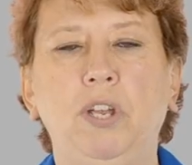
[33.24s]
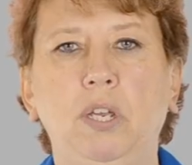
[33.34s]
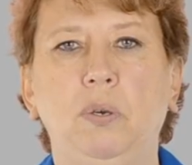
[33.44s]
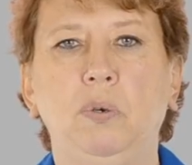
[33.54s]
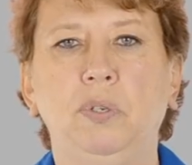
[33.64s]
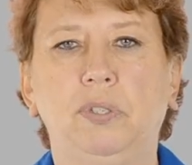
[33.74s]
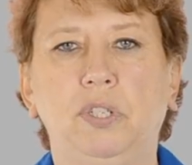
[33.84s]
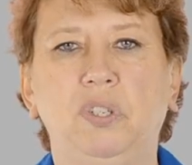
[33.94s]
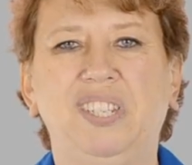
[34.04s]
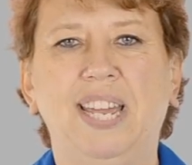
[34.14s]
we use
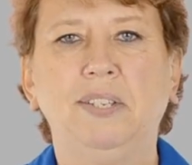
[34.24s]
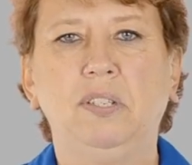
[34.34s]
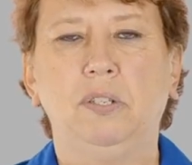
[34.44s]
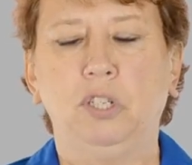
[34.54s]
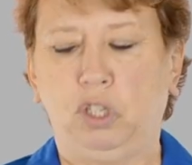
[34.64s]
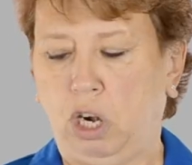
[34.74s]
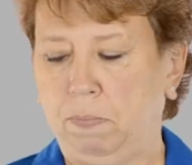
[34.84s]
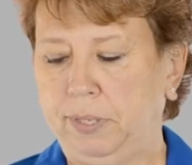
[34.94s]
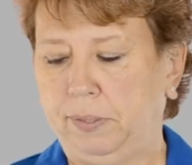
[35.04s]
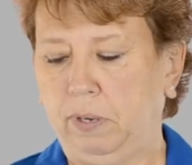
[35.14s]
to test the
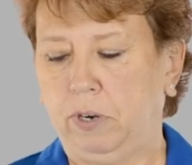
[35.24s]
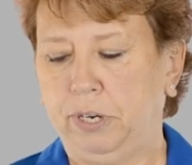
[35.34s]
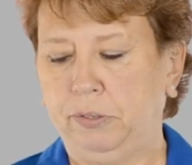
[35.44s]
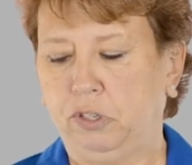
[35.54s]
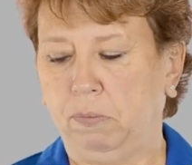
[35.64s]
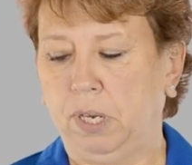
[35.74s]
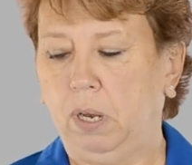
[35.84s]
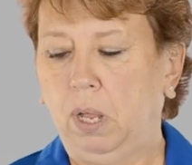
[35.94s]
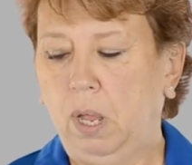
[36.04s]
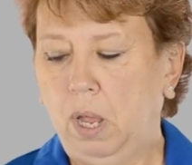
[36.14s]
sharpness of our instrument.